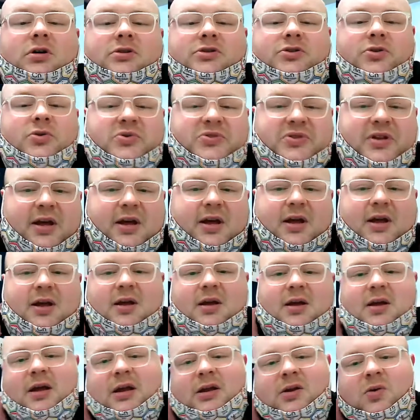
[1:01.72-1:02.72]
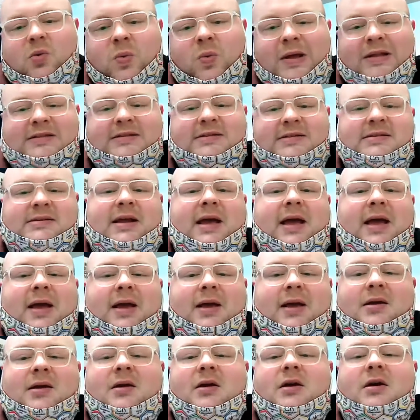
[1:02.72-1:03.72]
Tuesday into
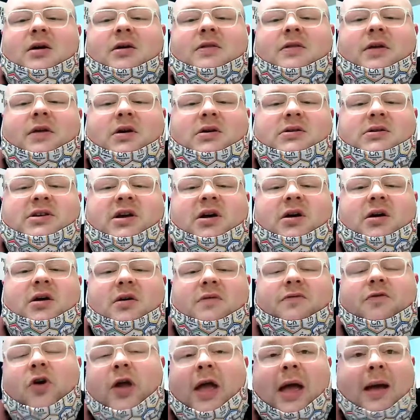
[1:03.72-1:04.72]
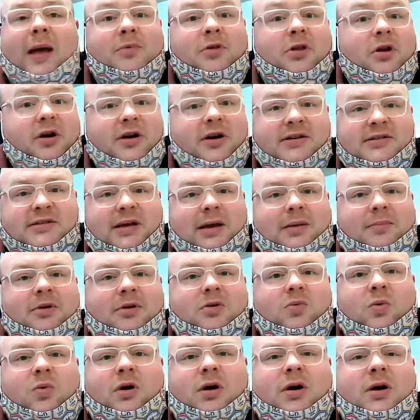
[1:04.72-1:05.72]
Wednesday, there's a vocabulary
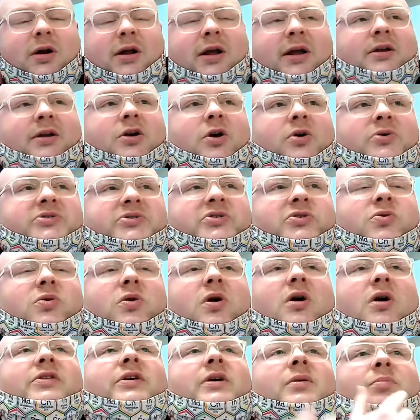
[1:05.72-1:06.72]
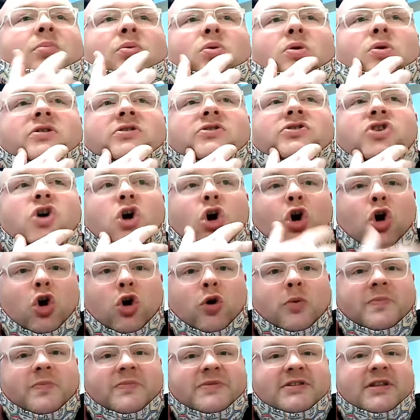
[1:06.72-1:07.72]
assignment where it goes through all the important
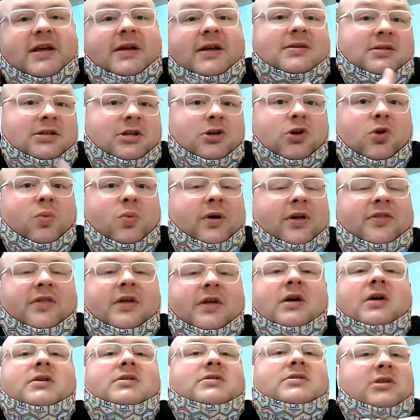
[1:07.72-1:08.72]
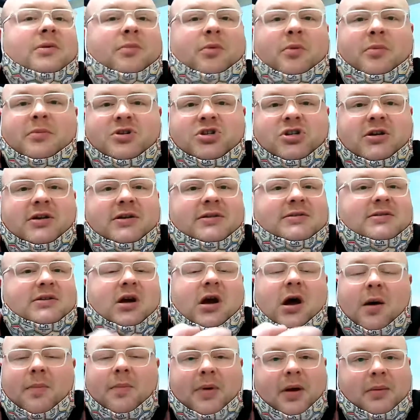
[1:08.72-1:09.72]
terms that deal with simple machines and
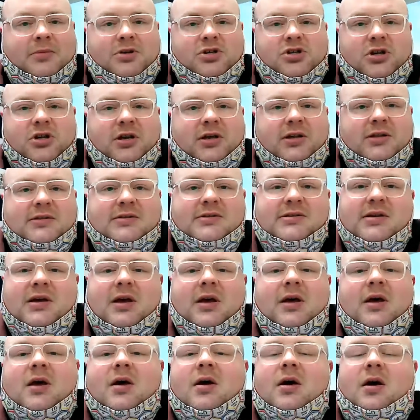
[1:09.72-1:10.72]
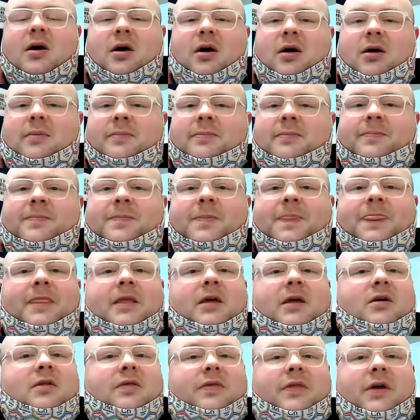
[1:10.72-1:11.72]
compound machines.
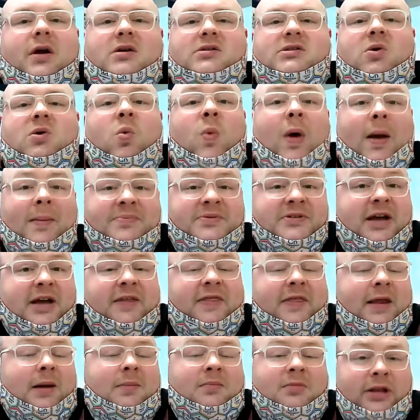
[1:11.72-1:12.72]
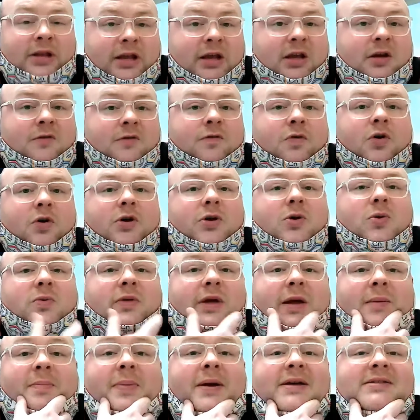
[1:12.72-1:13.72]
There's a website that I'm linking for you
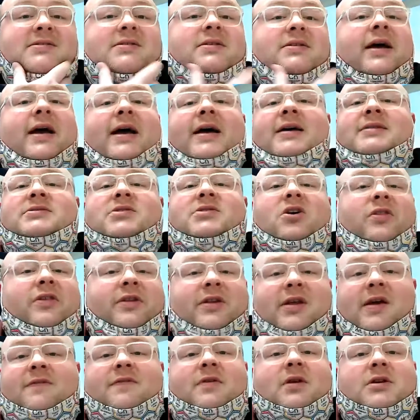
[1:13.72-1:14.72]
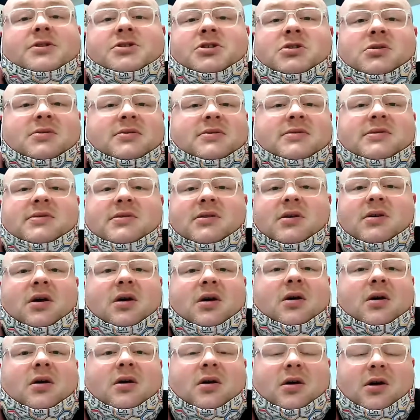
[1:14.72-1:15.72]
that basically has all the definitions,
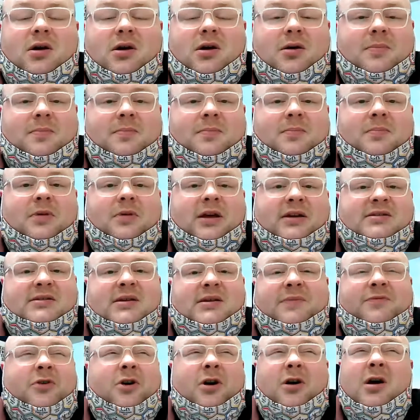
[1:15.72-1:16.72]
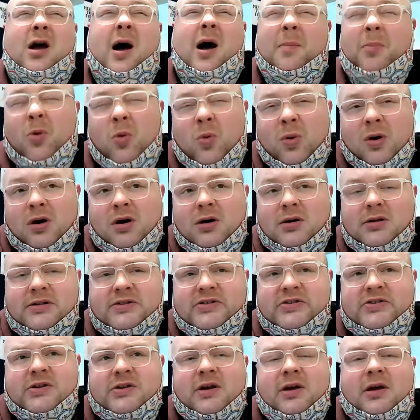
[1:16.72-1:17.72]
except for a couple
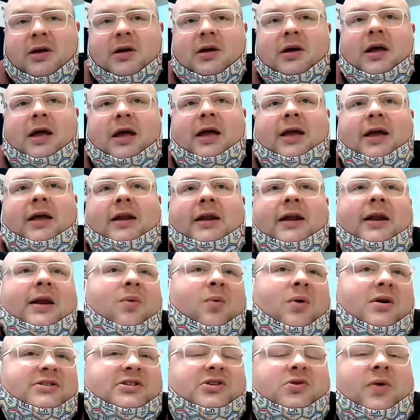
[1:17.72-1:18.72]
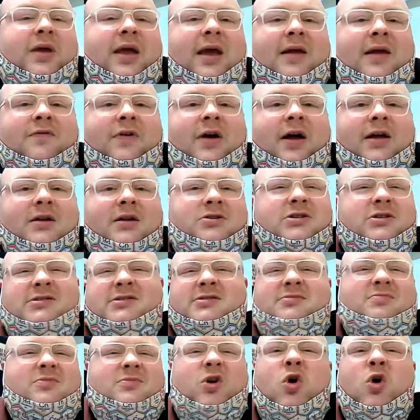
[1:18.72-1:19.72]
words. And any words you can't find,
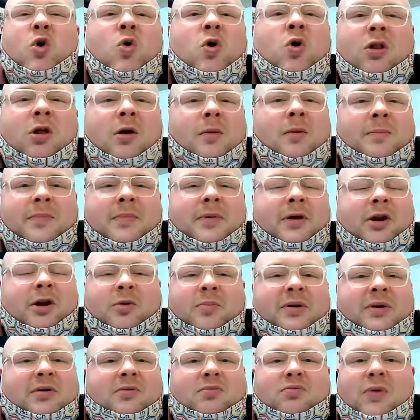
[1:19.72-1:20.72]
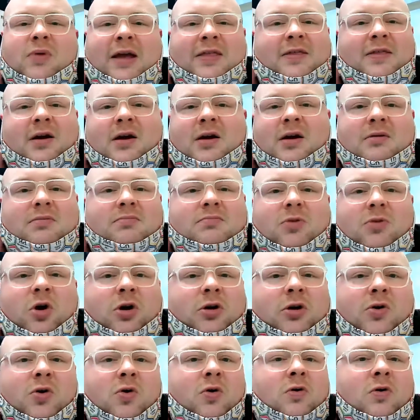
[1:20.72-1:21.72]
just Google them. It'll be right there
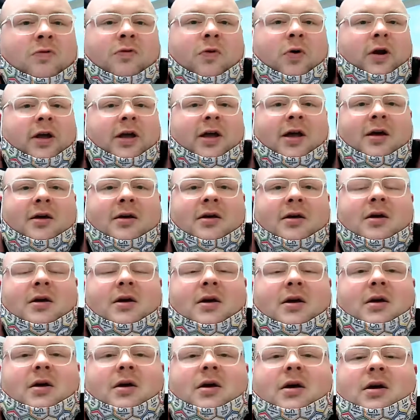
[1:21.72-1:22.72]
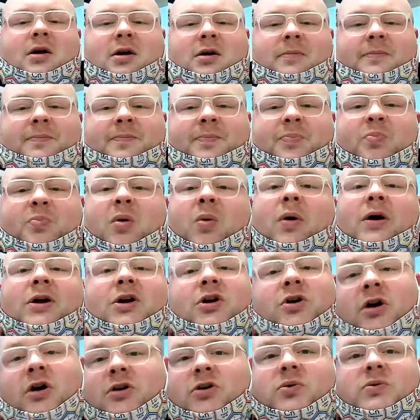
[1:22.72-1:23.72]
on Google for you. But what you're
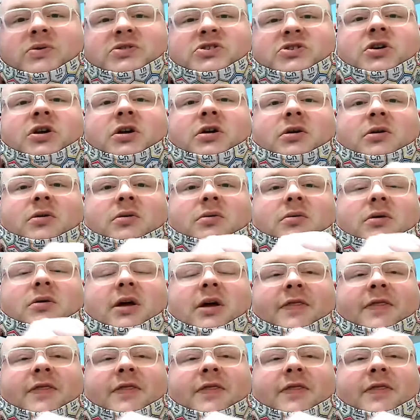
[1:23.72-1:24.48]
going to do is you're going to,